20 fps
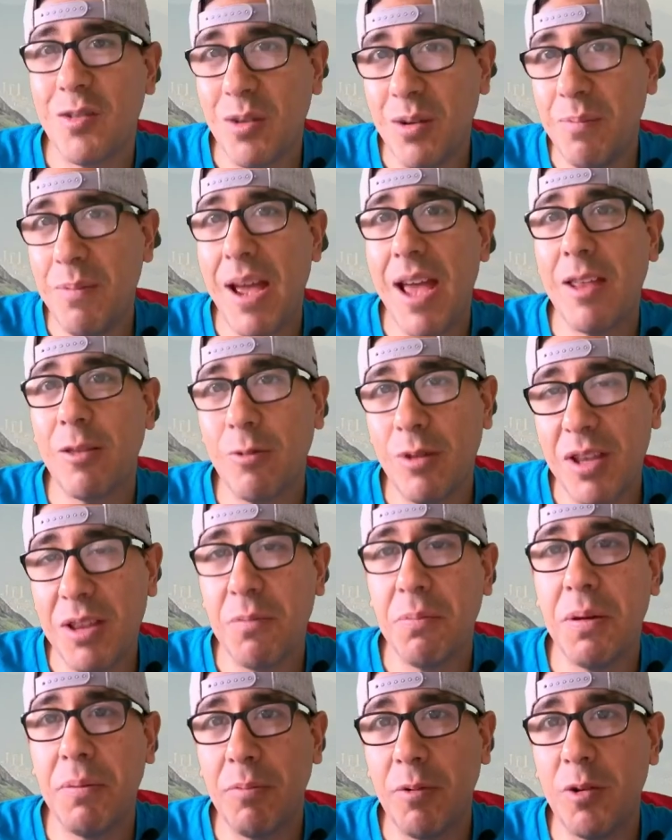in math, what other
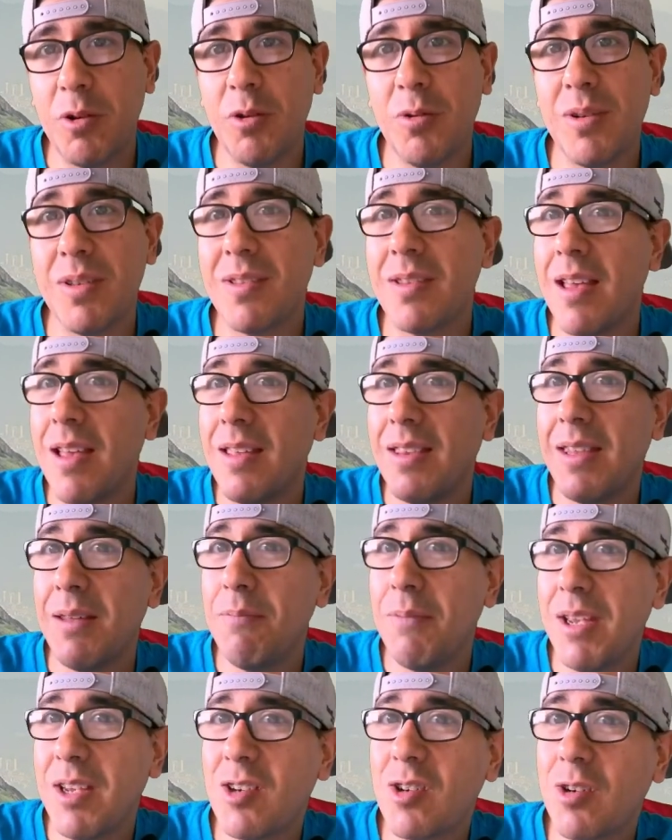people do is they
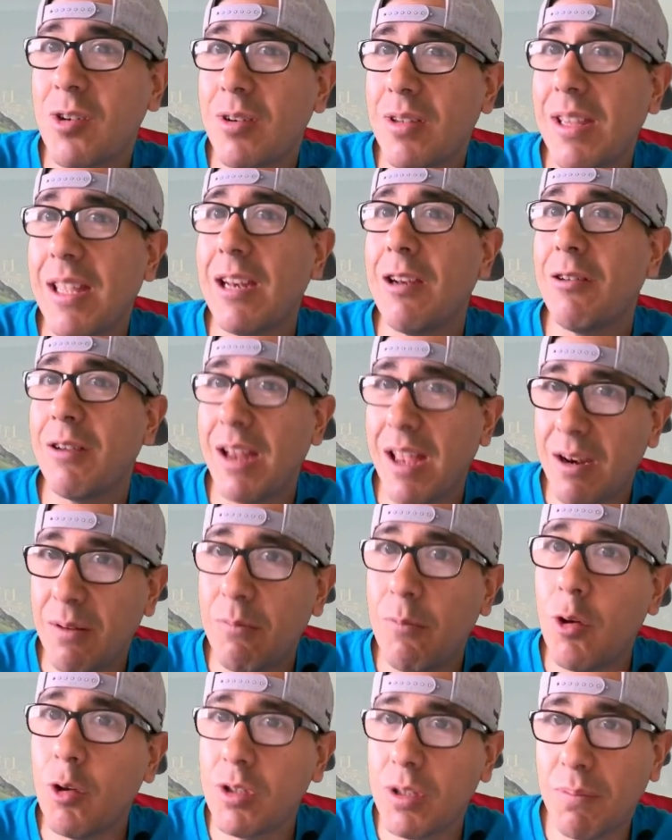make sure they learn how to
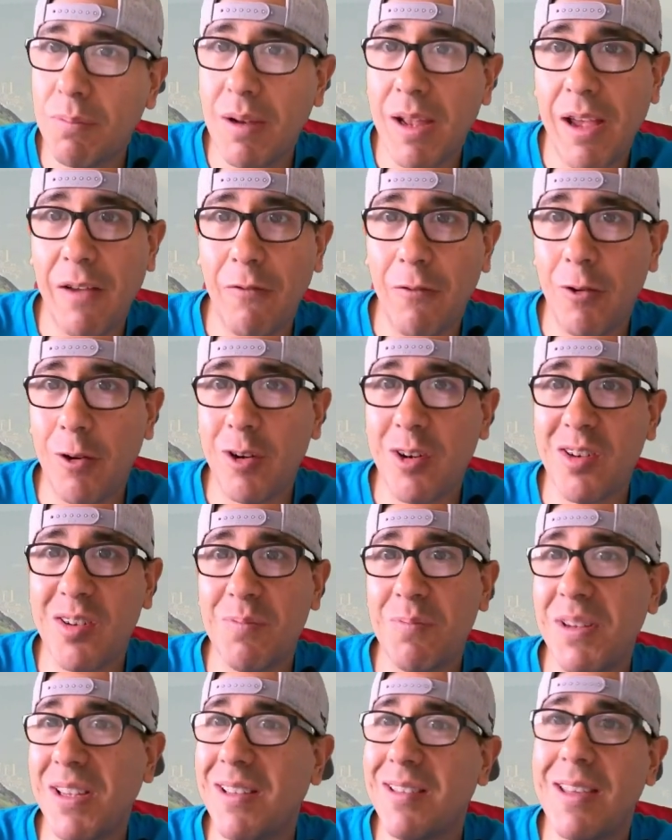multiply first
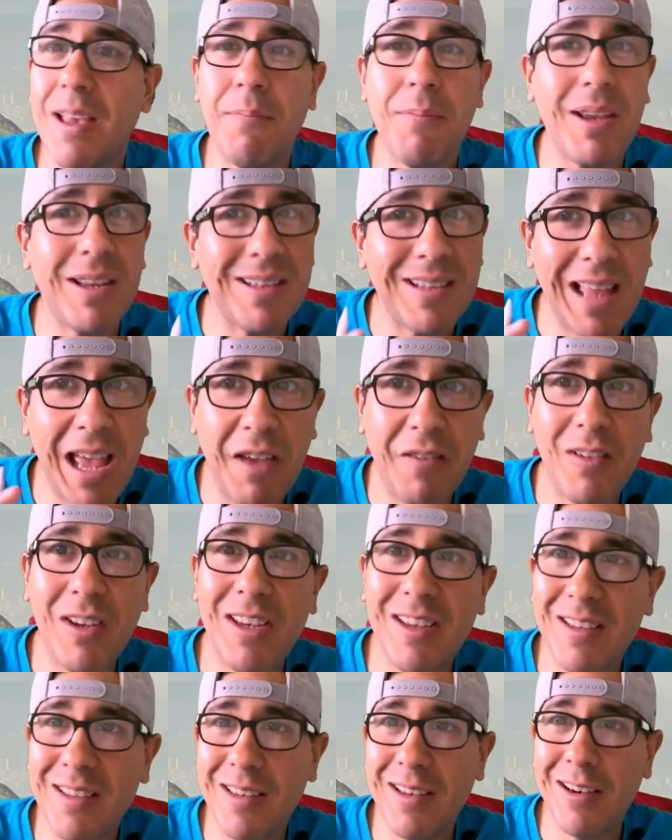because that makes life
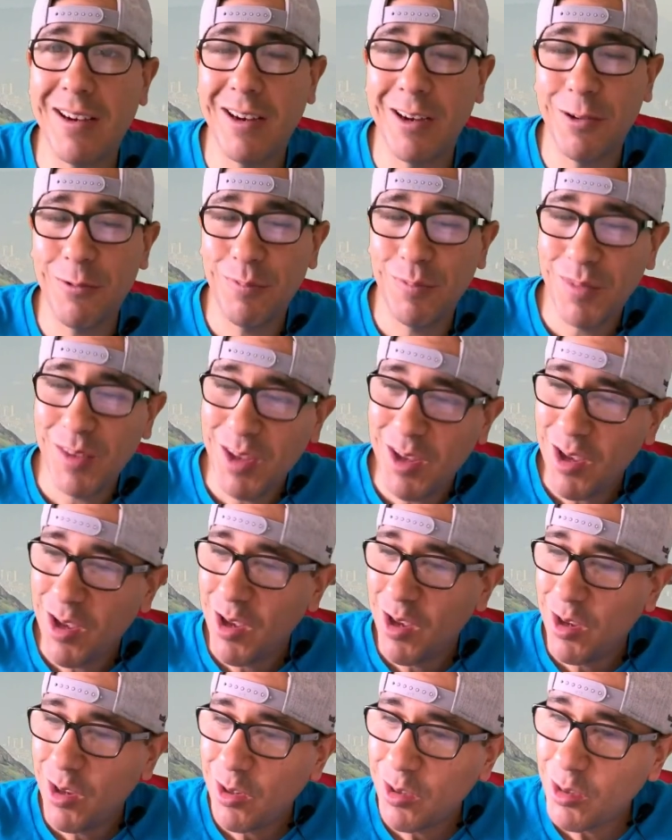easier.
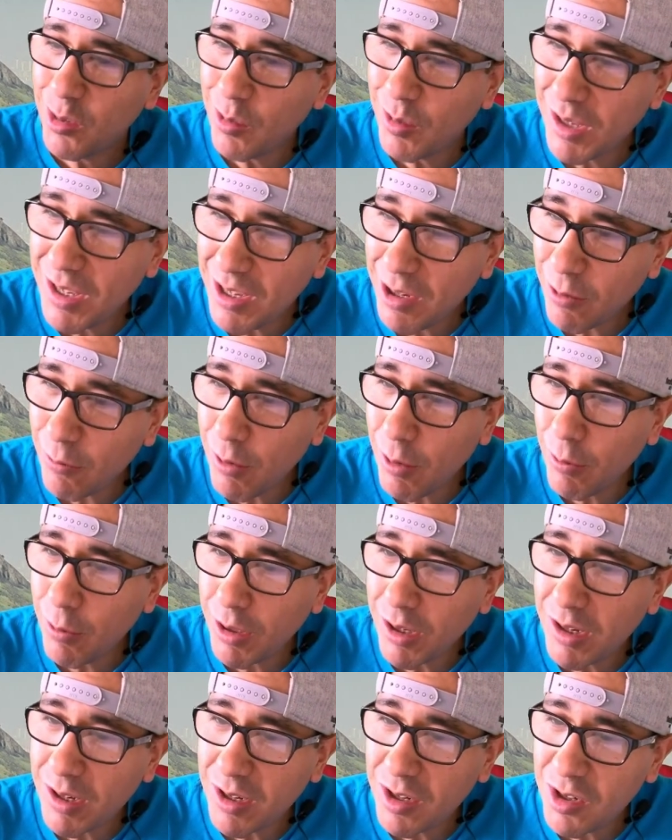So here, what we're
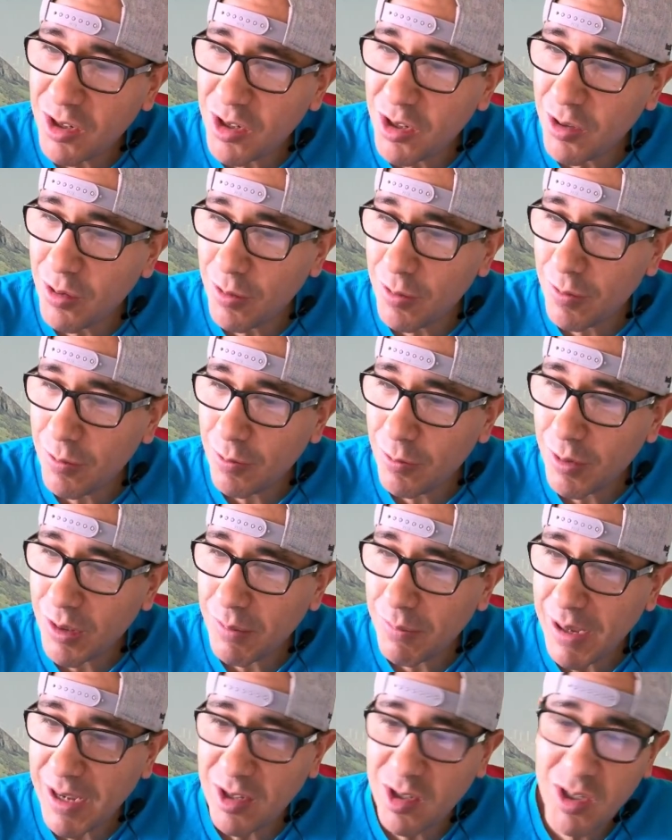gonna do, one of
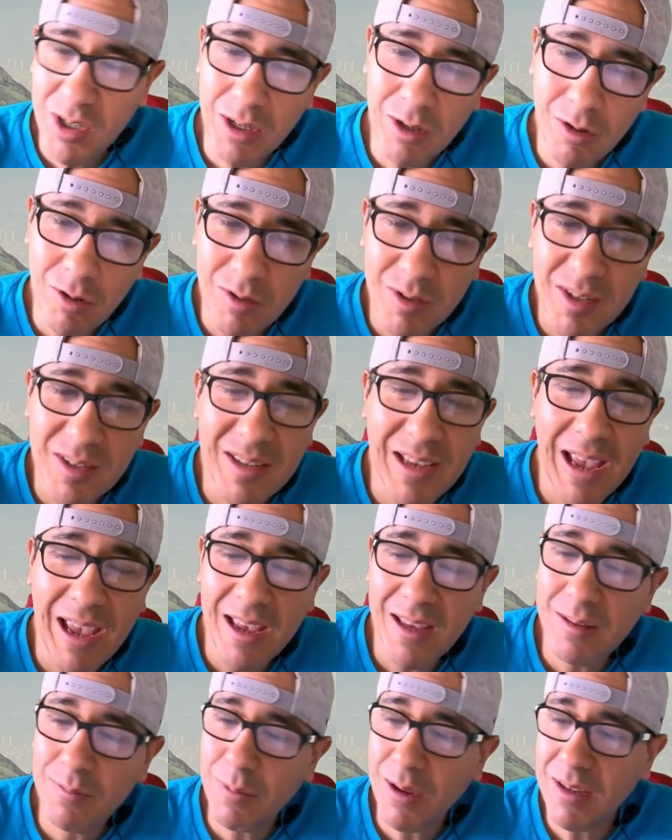my cheat codes is I
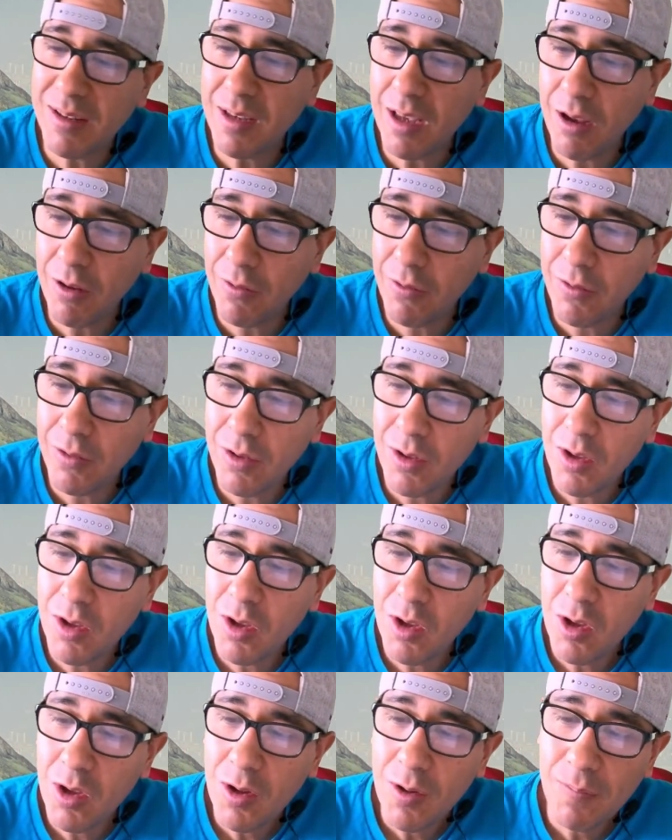ask myself,
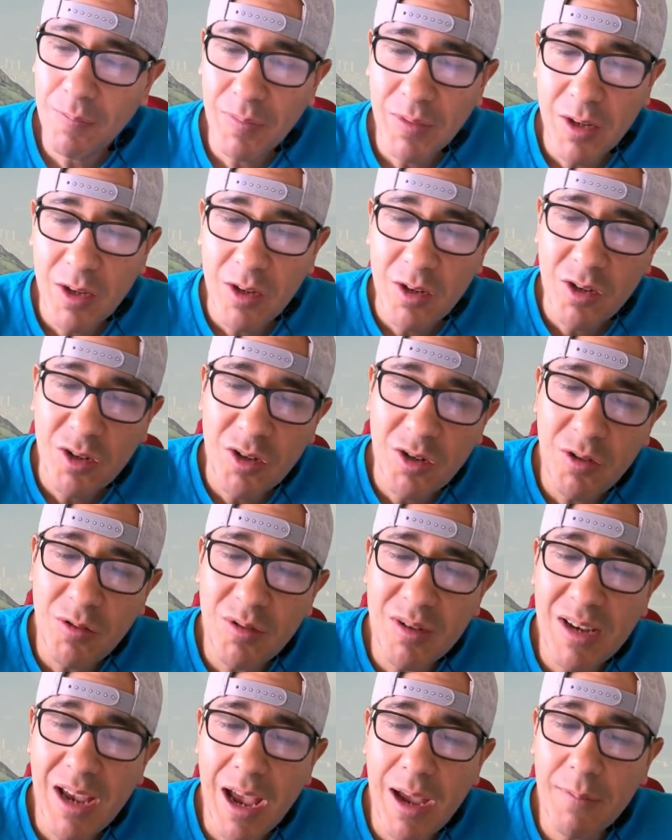two
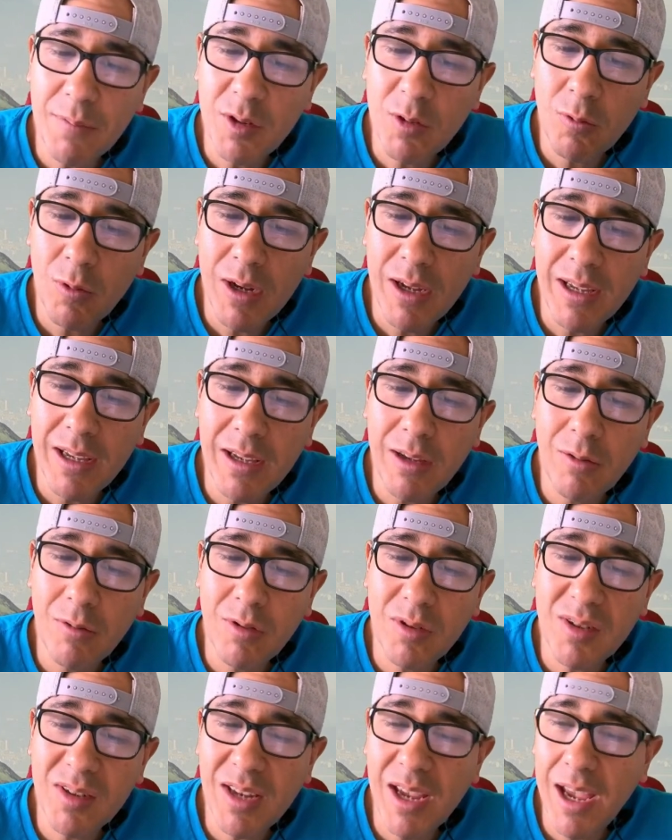times what equals
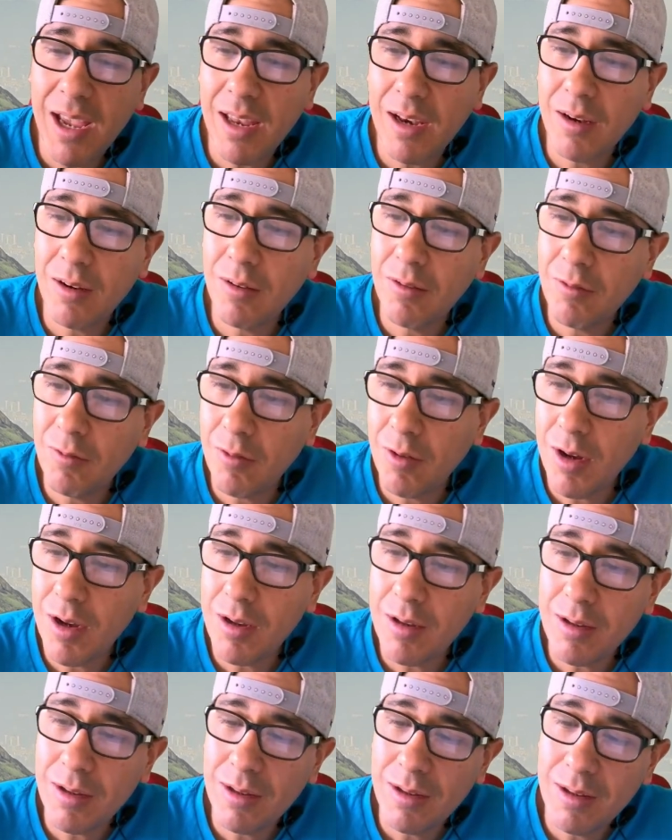10? Well,
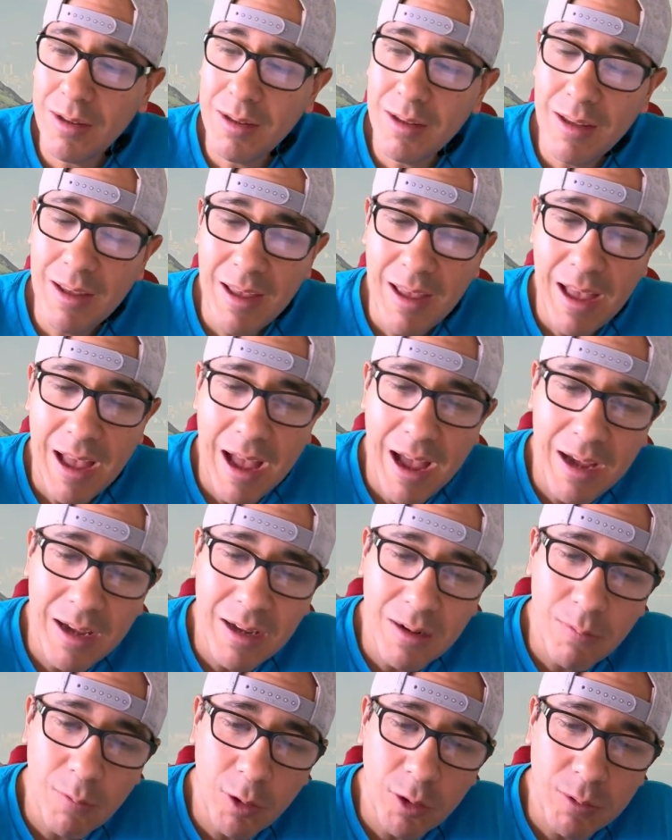I'm gonna
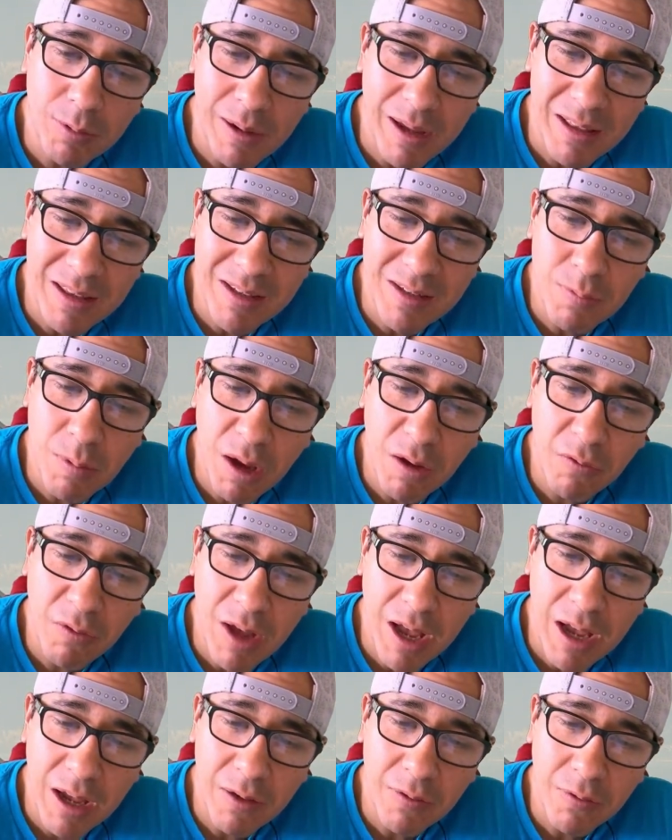multiply this by five.